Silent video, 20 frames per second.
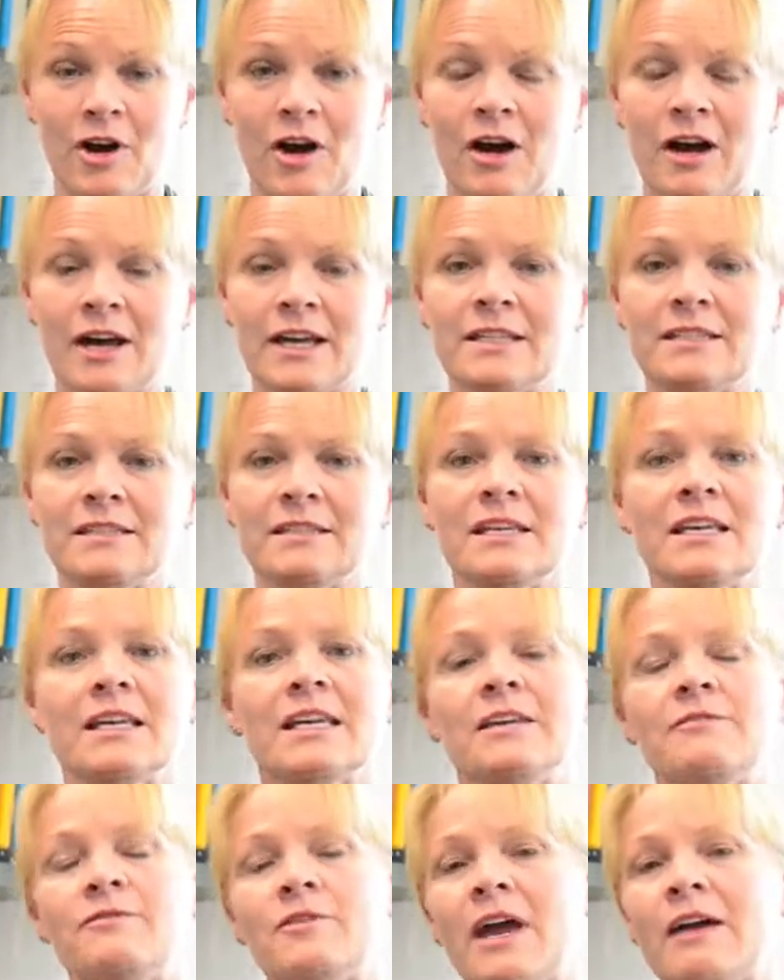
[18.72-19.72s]
eyes.
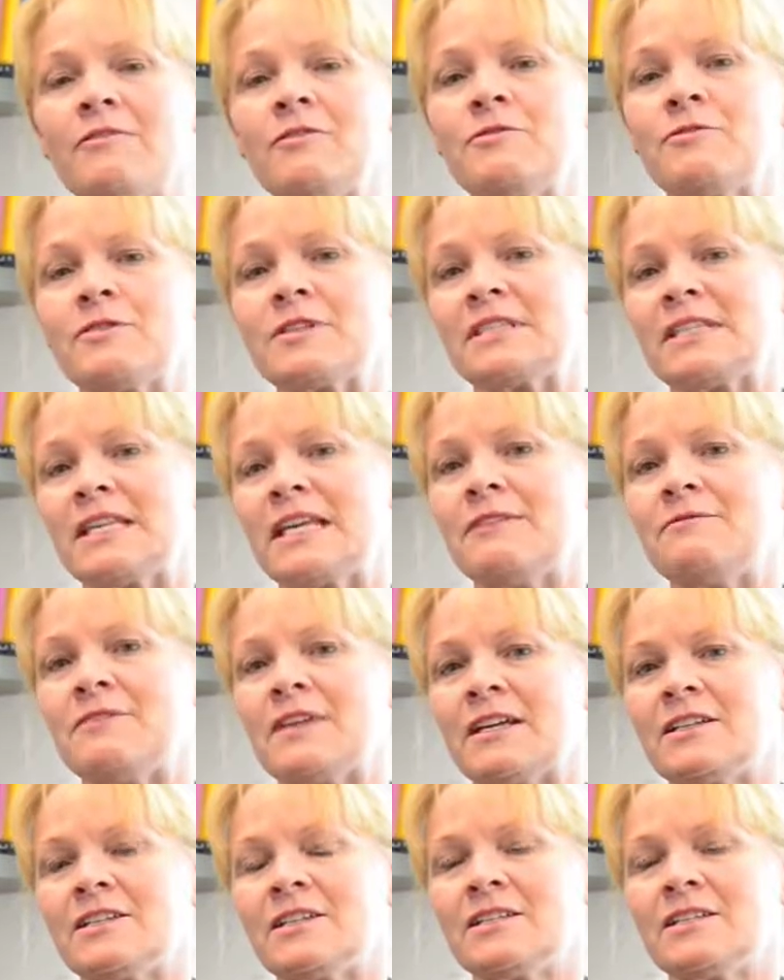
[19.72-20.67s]
If you haven't received that,